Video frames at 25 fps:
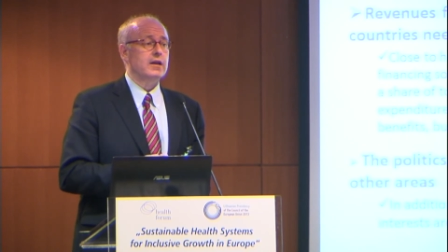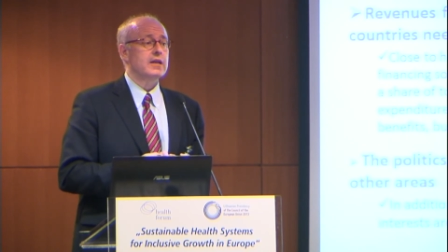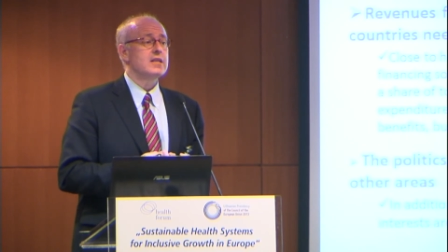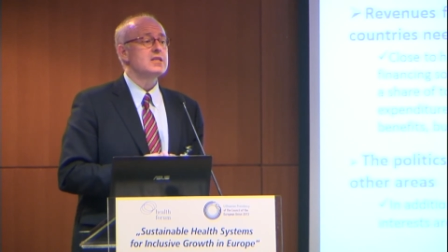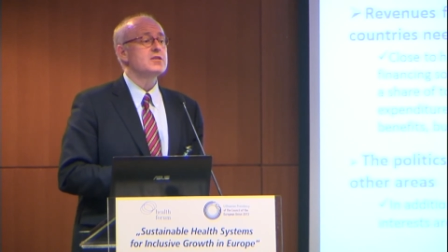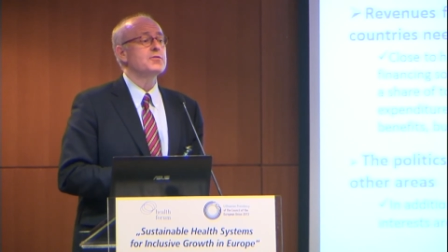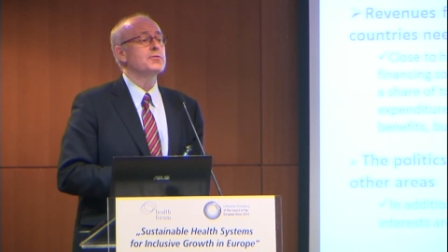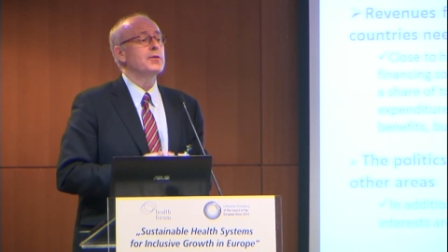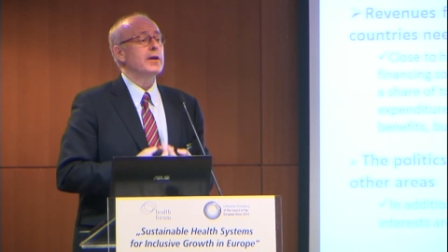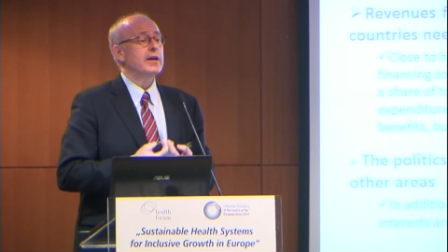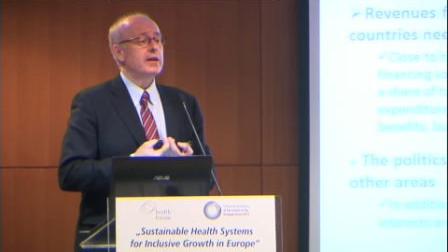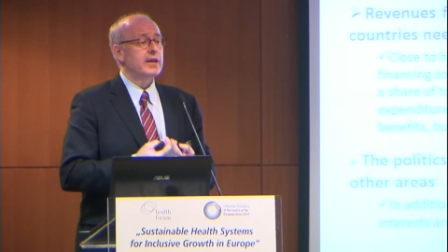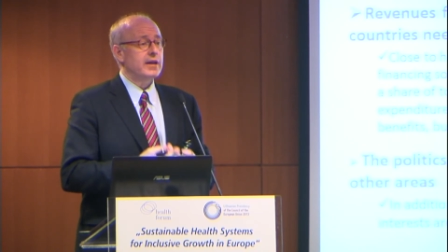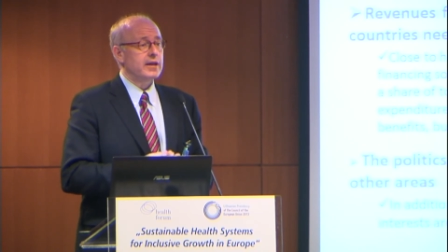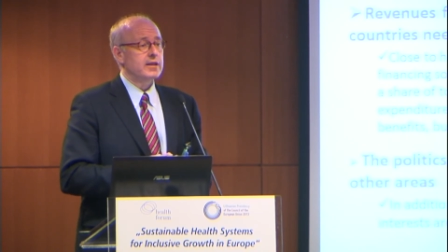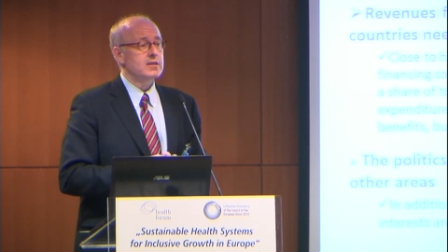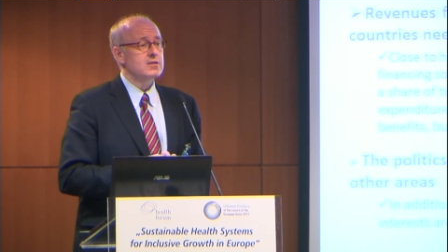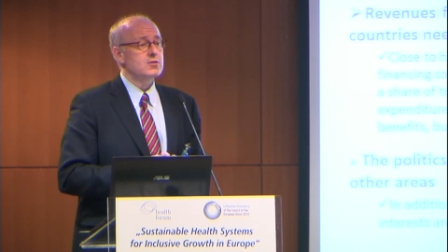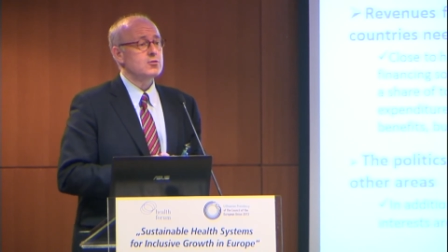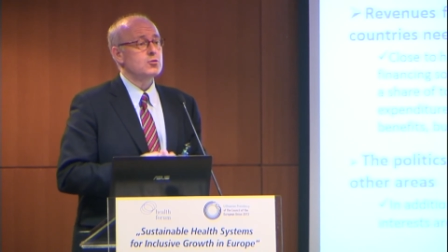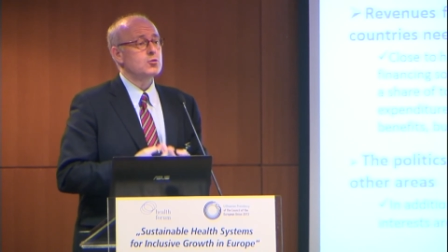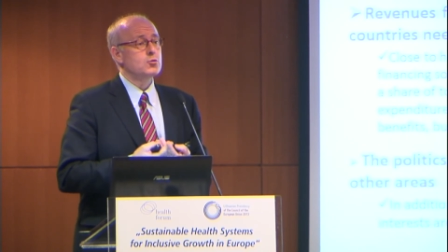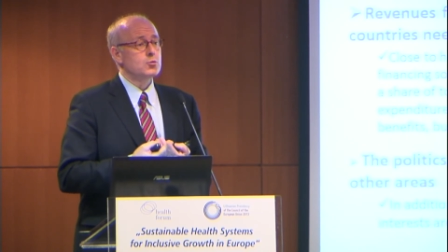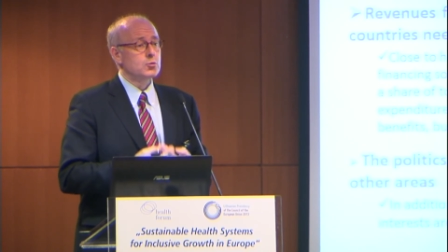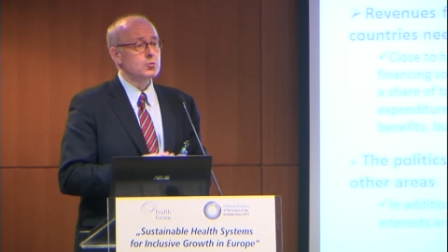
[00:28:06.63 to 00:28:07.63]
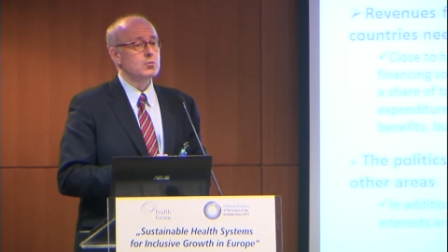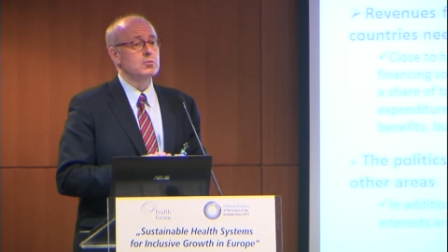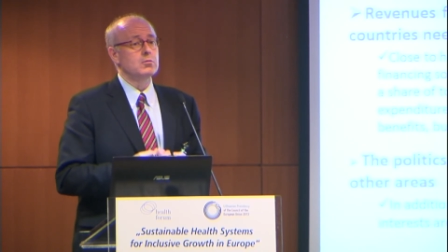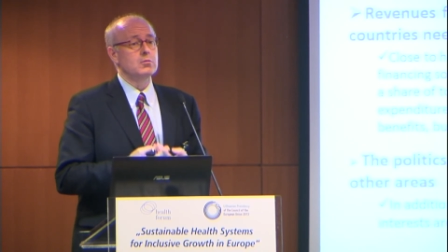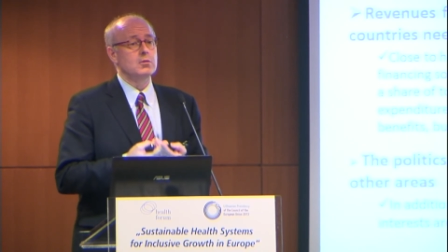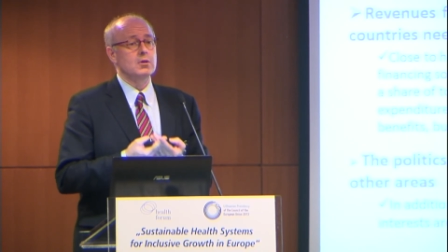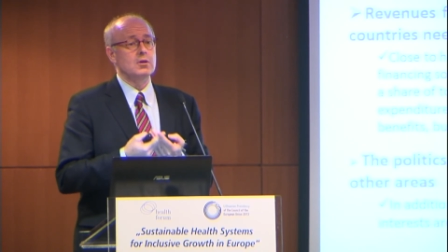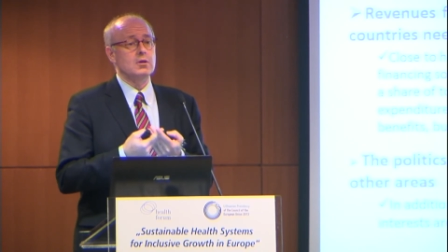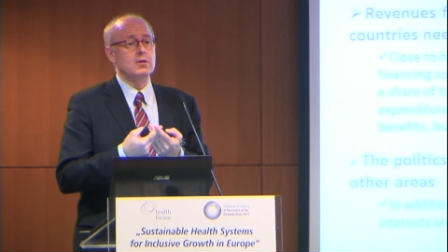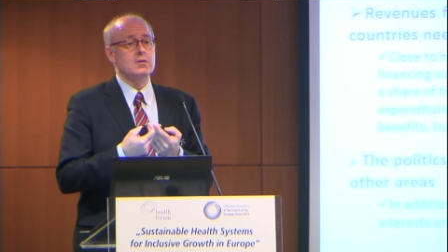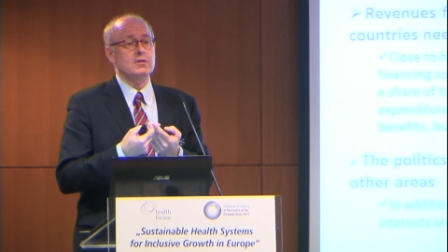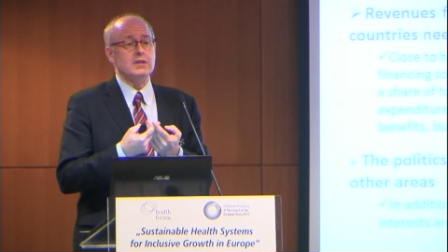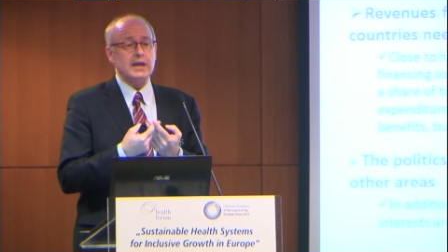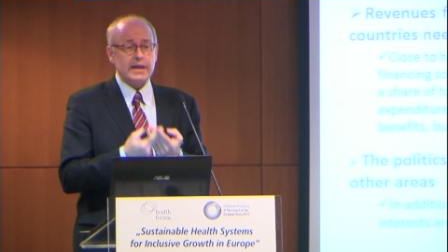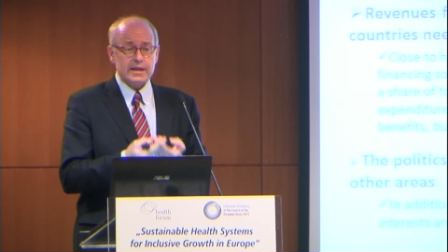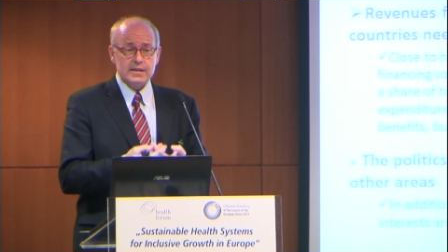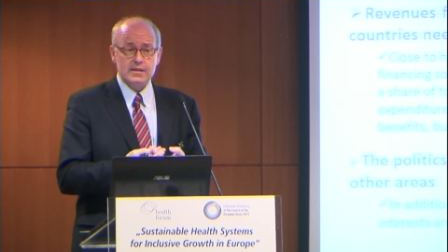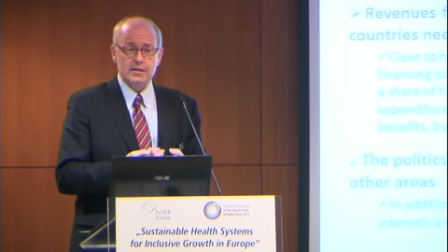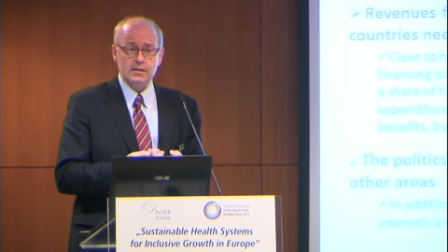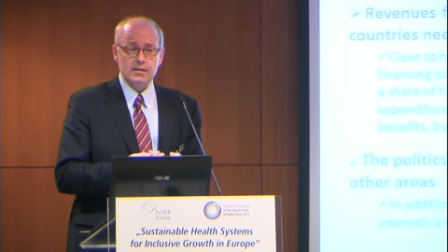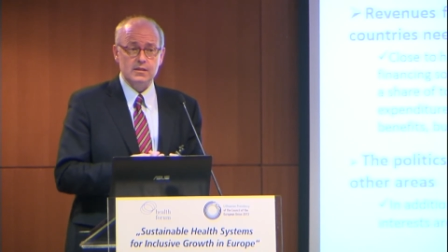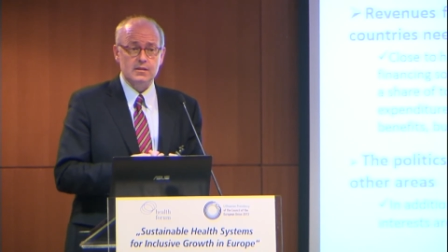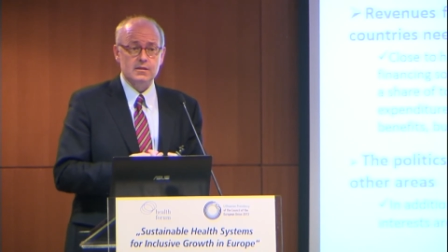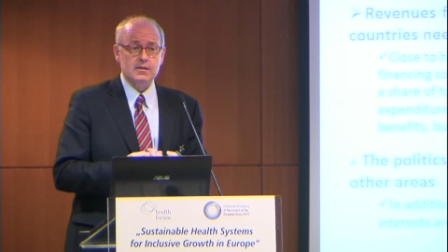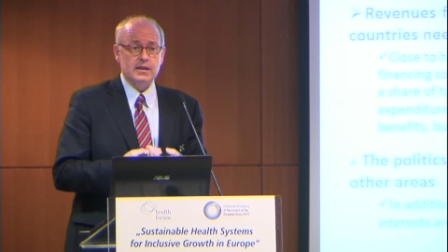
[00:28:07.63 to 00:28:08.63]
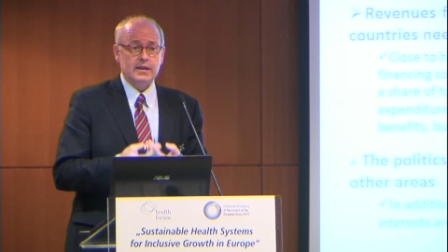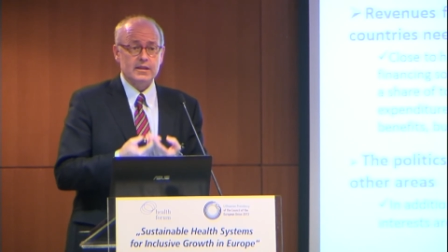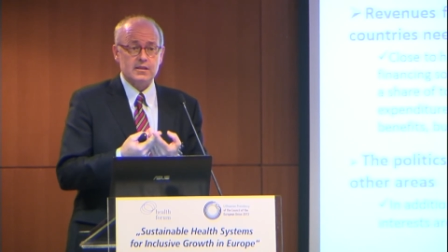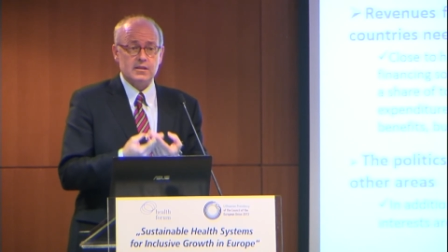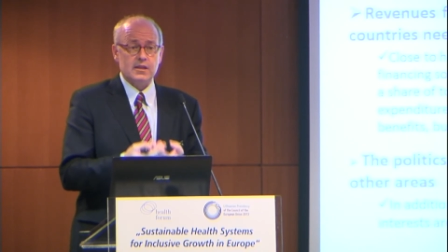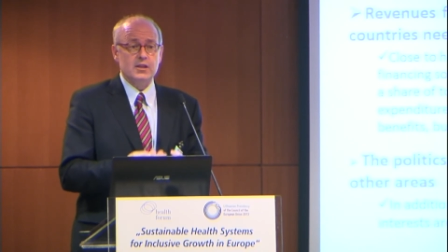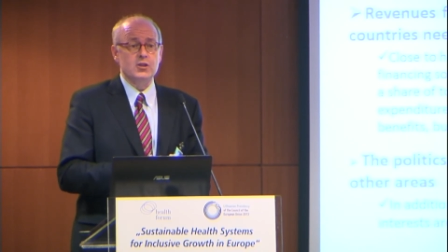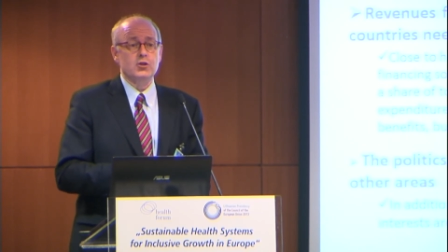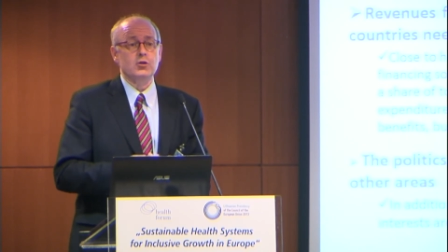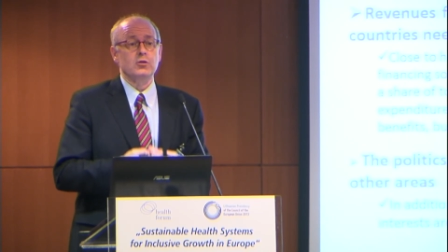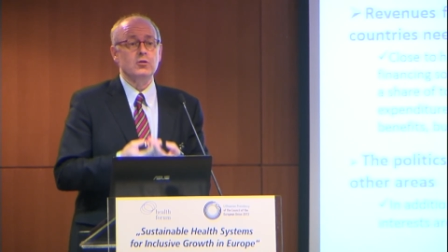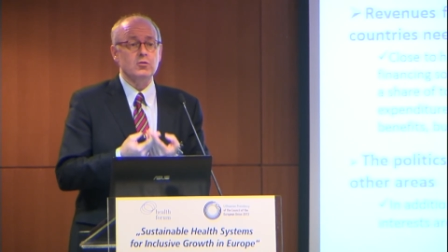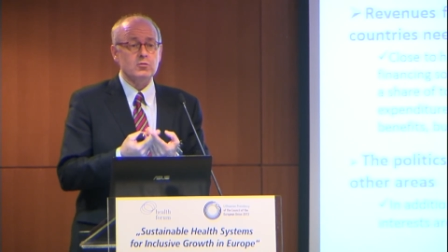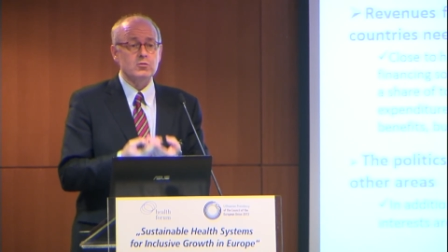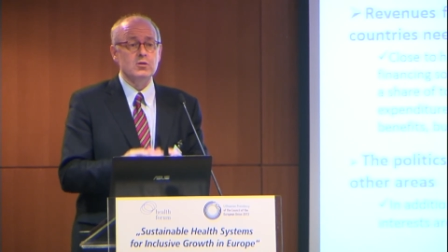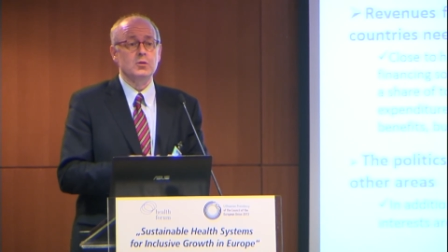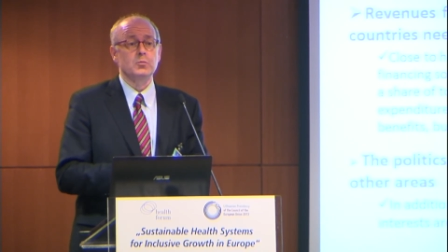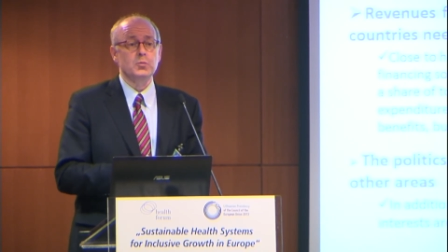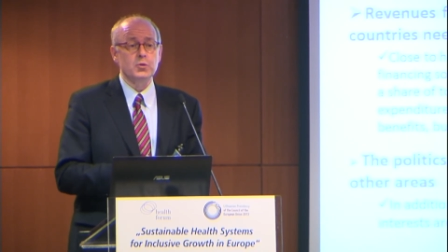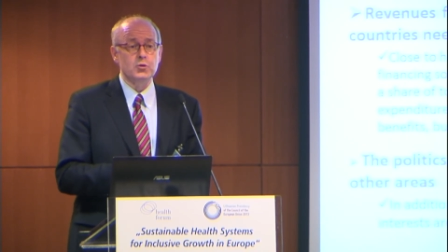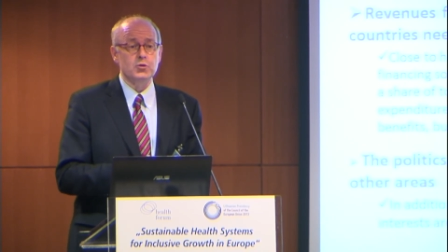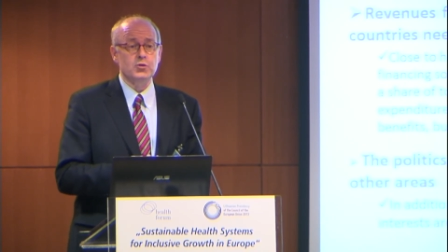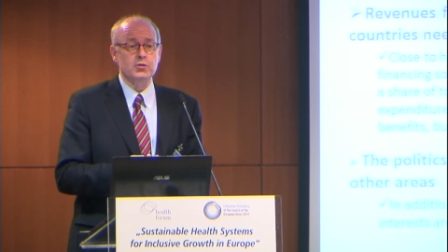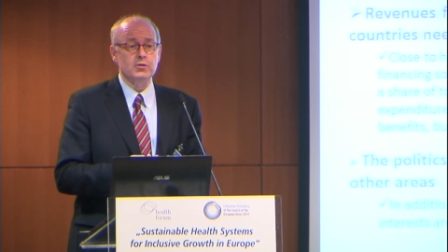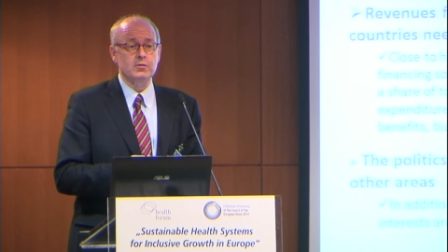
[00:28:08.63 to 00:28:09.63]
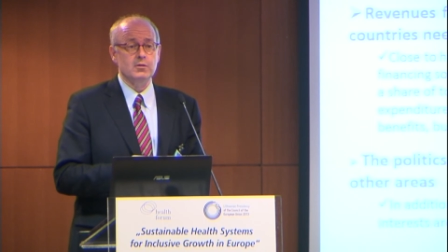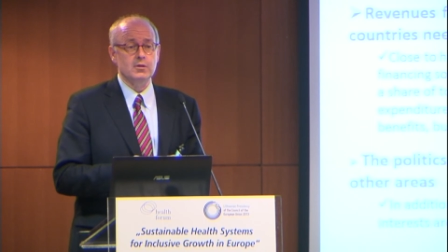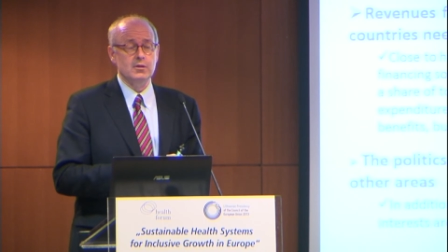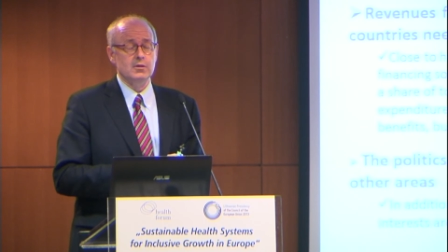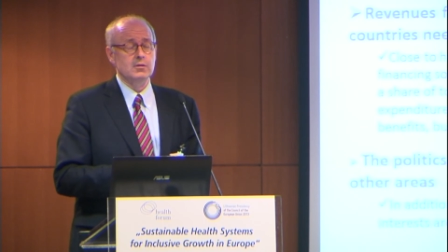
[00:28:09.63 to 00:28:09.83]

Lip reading: is financed through taxation contribution